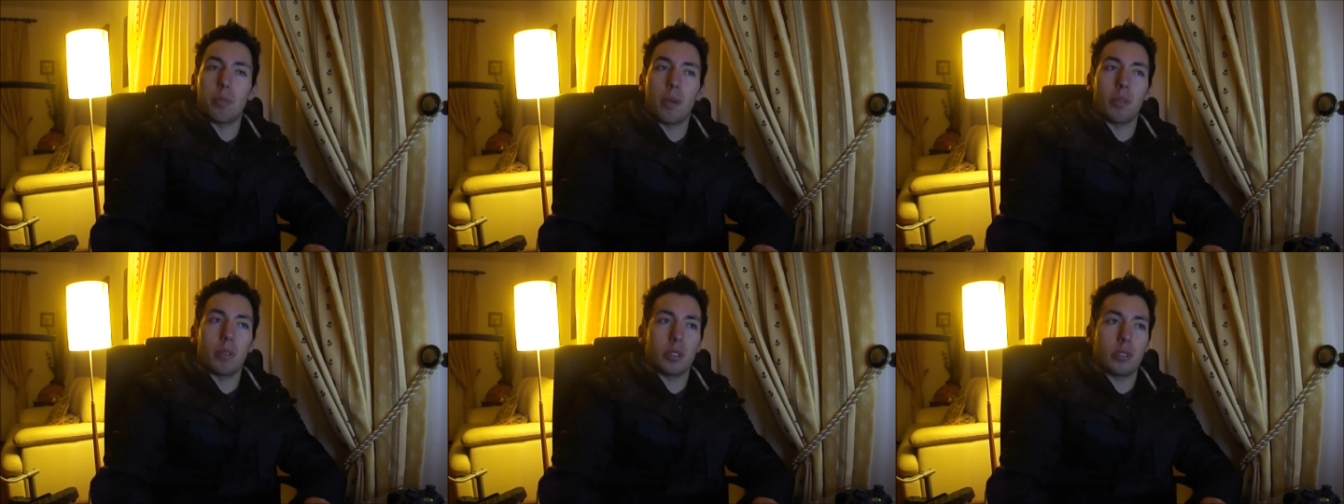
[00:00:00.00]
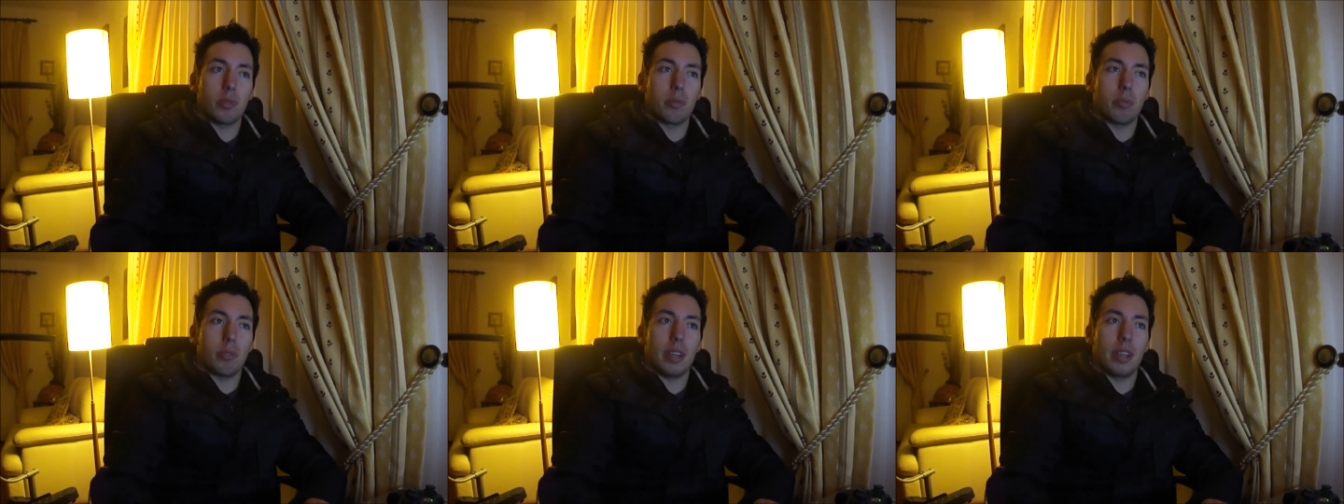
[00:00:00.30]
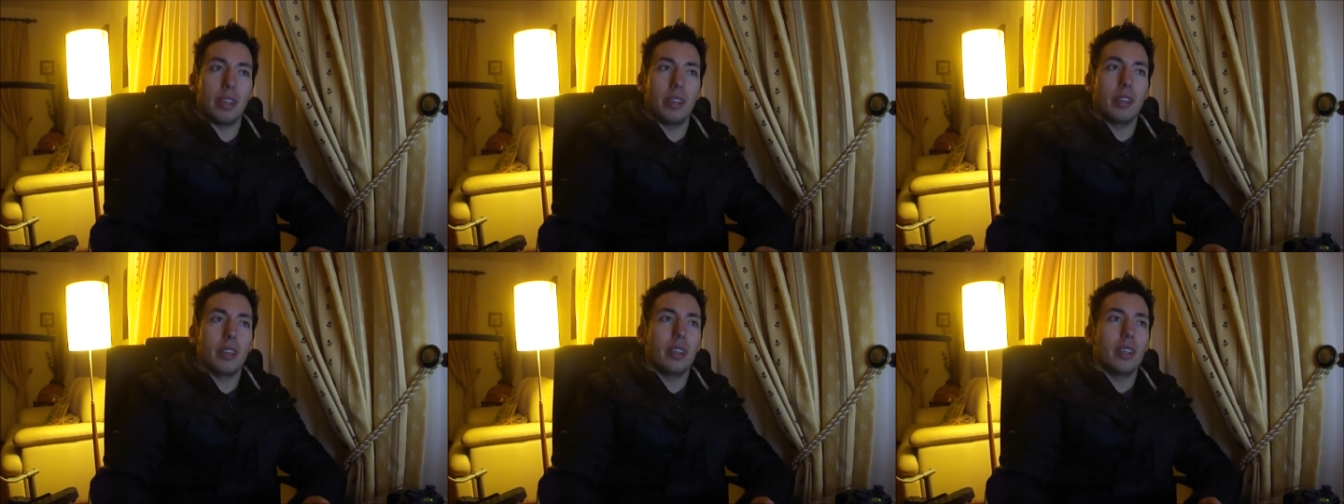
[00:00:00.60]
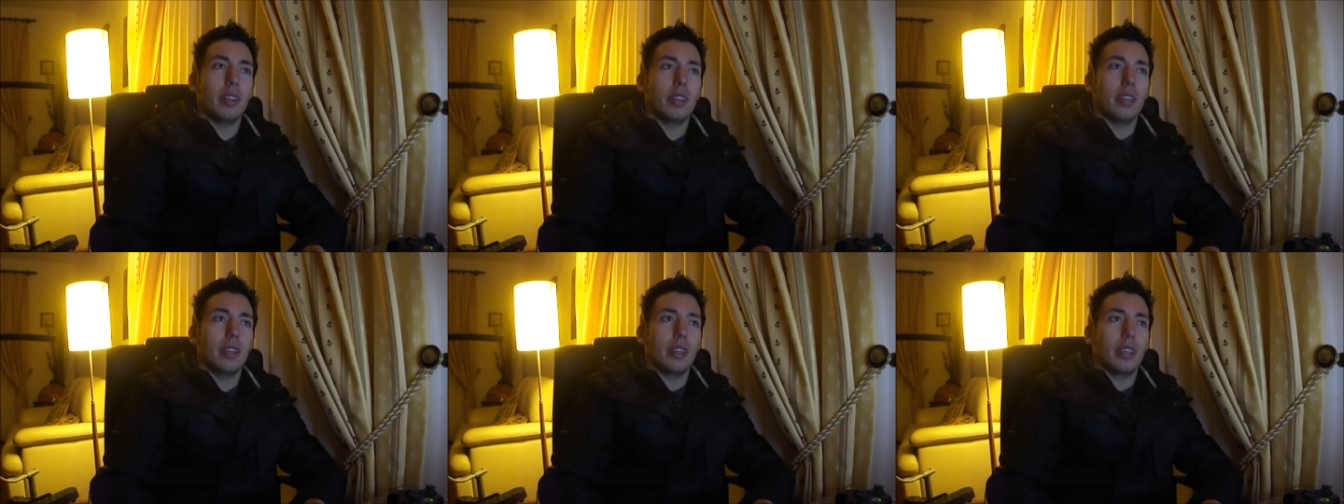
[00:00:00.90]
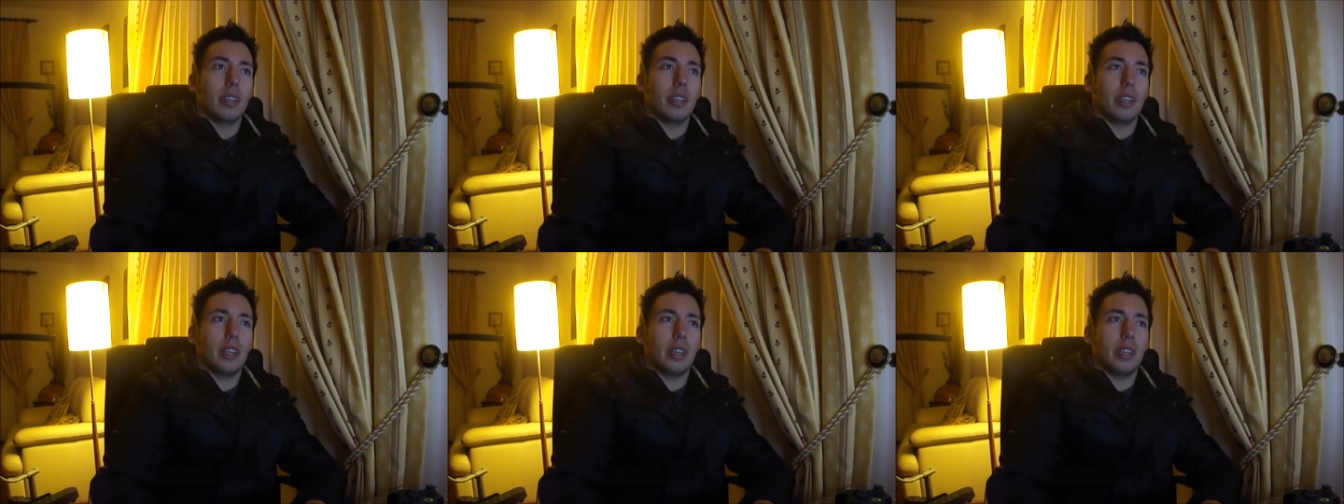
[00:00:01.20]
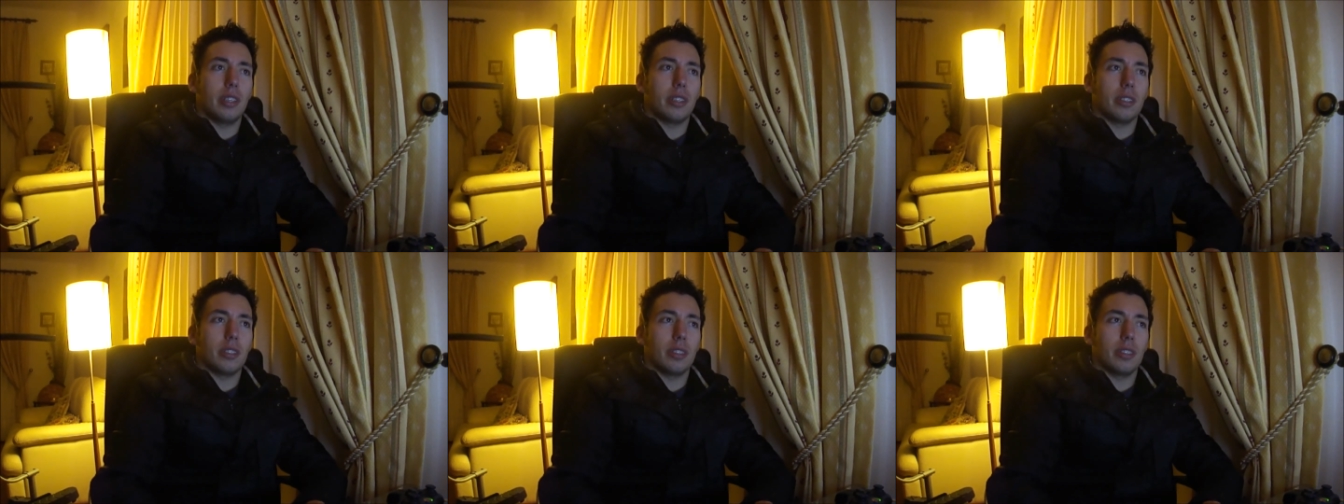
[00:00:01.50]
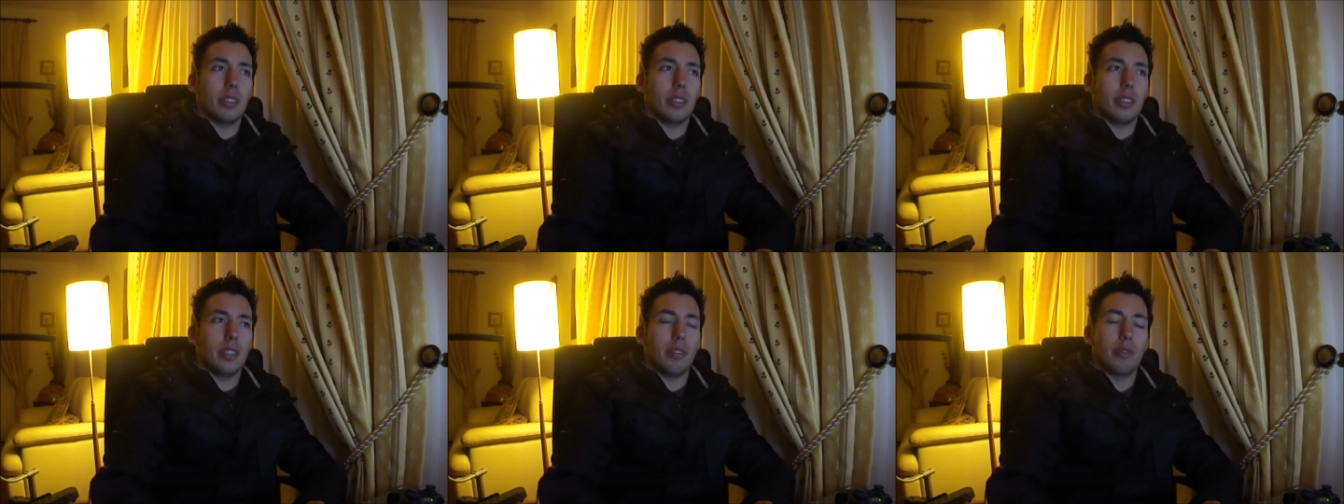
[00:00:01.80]
power supply, and
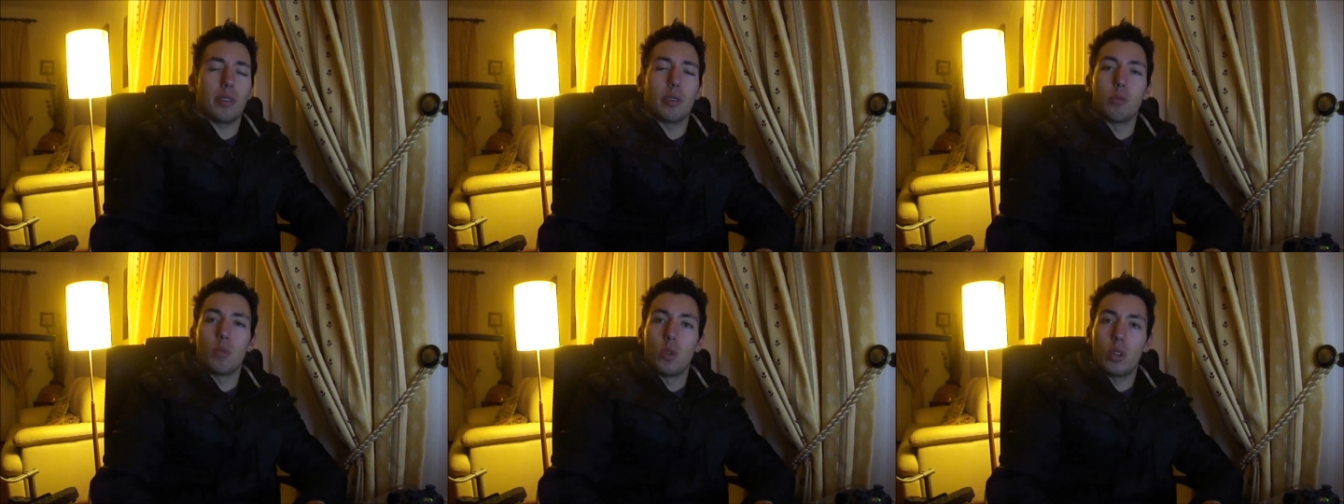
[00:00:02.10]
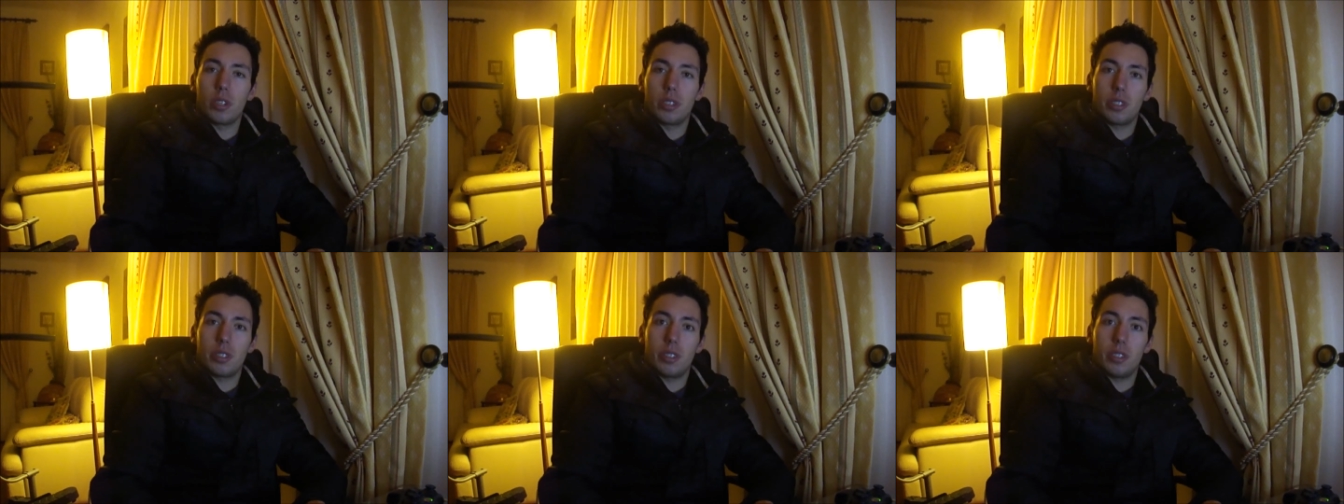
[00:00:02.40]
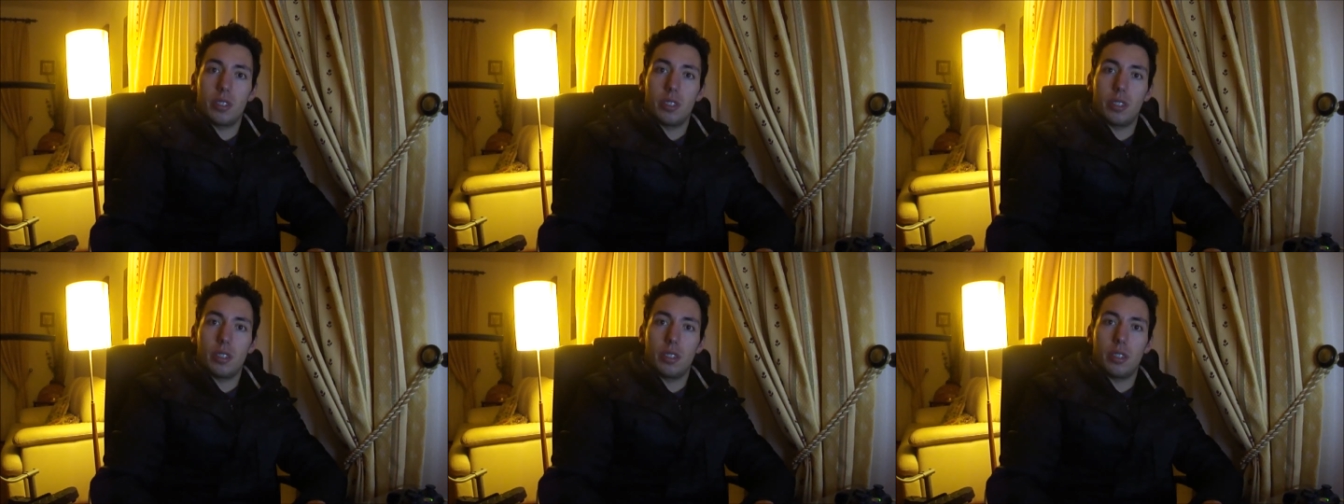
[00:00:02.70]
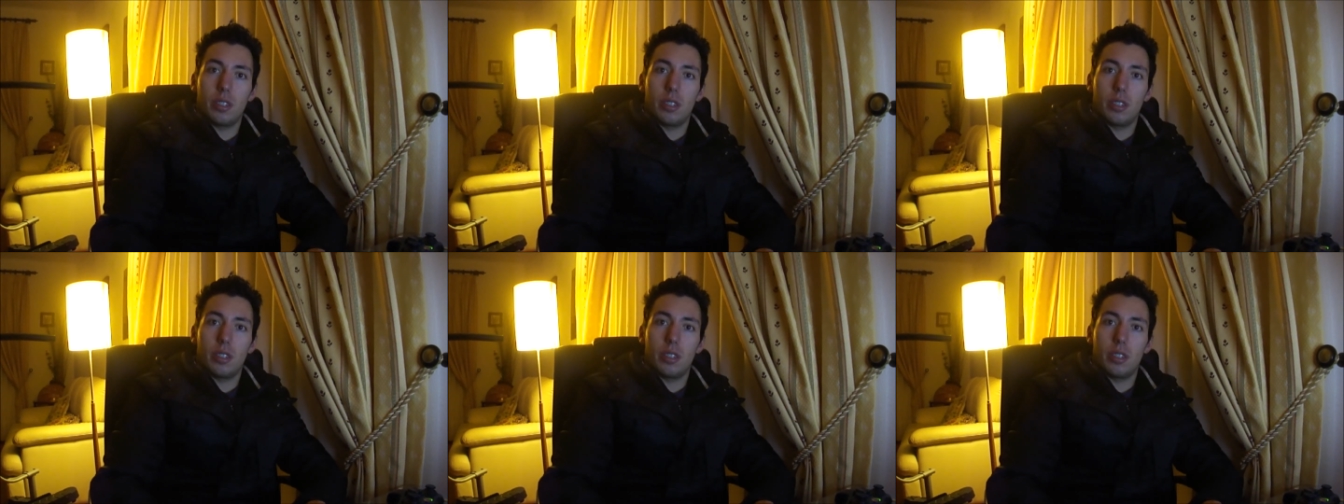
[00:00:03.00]
uh, even worse,